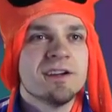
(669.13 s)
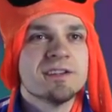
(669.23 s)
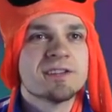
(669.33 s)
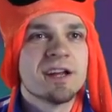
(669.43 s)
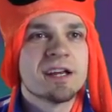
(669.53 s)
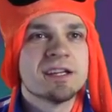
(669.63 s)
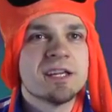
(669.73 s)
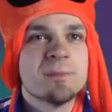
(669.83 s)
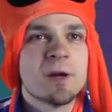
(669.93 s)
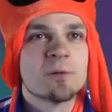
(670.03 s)
so that I can
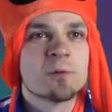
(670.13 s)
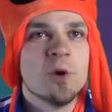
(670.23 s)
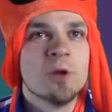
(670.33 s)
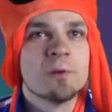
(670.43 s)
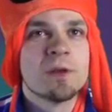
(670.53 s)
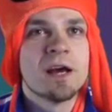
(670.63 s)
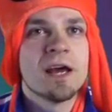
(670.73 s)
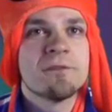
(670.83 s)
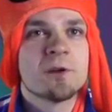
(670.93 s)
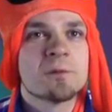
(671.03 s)
keep on rolling without
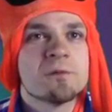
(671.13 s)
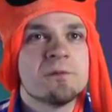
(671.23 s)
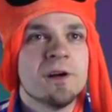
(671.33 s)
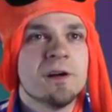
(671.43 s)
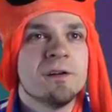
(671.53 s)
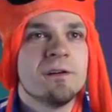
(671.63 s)
having to refill.